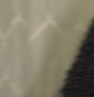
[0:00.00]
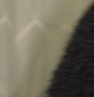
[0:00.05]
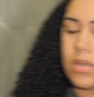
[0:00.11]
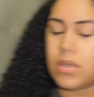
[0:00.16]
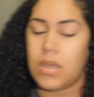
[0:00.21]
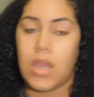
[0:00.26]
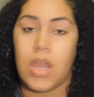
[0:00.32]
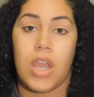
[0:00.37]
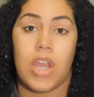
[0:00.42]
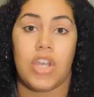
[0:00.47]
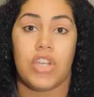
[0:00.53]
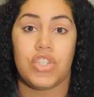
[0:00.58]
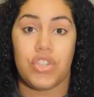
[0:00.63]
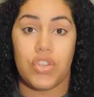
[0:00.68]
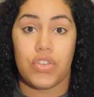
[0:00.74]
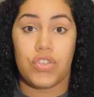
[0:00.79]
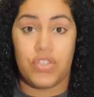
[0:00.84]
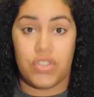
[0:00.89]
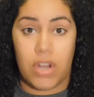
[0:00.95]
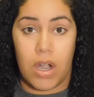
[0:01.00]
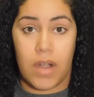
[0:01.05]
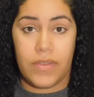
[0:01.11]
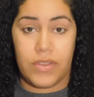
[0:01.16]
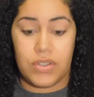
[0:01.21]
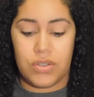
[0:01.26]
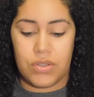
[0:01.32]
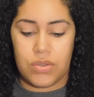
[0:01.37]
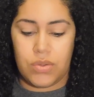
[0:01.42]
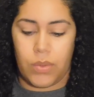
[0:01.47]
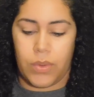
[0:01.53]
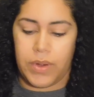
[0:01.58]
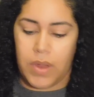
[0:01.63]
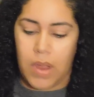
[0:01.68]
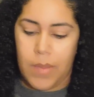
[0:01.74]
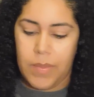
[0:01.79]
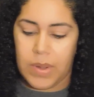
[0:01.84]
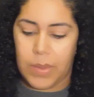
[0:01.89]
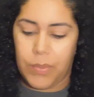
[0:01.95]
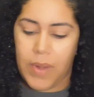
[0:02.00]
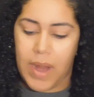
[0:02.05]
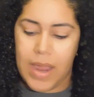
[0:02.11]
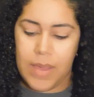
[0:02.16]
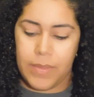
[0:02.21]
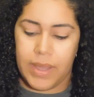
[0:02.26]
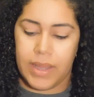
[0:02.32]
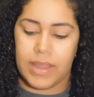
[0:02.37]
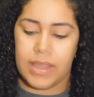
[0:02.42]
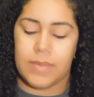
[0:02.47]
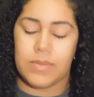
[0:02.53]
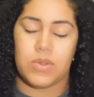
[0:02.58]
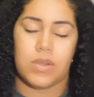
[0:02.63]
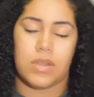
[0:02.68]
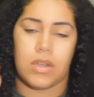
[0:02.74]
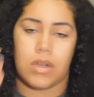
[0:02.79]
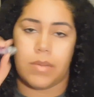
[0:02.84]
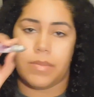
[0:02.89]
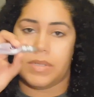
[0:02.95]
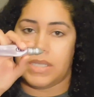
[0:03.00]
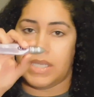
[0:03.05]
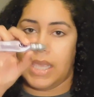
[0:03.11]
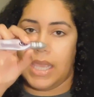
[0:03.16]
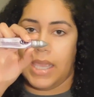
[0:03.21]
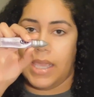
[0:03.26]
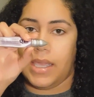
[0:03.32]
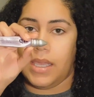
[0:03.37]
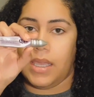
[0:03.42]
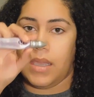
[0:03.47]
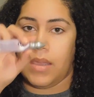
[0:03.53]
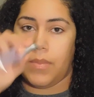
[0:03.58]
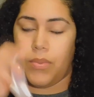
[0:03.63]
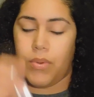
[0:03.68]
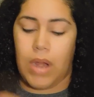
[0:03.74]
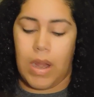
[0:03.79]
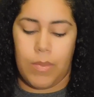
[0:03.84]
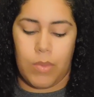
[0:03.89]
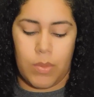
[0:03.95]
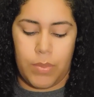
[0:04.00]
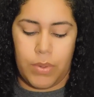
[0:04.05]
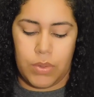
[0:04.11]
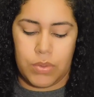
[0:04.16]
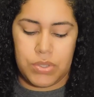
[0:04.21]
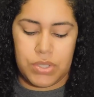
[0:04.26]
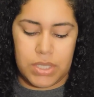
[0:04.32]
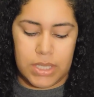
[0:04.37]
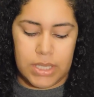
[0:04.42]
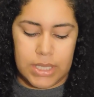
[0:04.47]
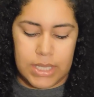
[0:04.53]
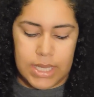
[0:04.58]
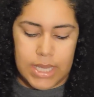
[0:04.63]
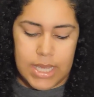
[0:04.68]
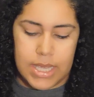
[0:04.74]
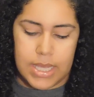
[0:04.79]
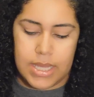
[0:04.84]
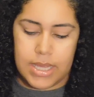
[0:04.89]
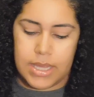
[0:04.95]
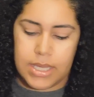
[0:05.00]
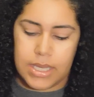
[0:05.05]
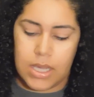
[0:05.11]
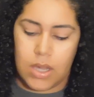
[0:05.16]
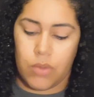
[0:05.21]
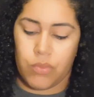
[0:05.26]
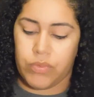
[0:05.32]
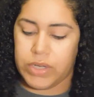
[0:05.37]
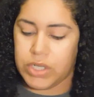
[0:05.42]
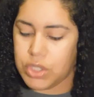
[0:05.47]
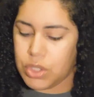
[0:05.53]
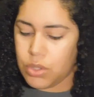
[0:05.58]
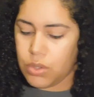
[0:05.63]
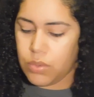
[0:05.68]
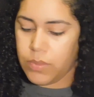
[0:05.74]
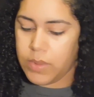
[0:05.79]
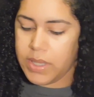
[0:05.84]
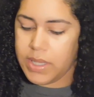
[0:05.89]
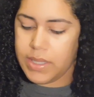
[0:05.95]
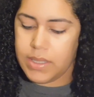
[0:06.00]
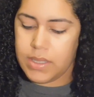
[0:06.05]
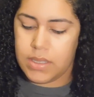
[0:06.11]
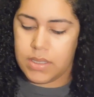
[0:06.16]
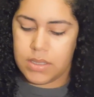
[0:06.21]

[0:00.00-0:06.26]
Anyway, so to start off this tutorial, I'm going to prime my lids with the Urban Decay Primer Potion in the original one.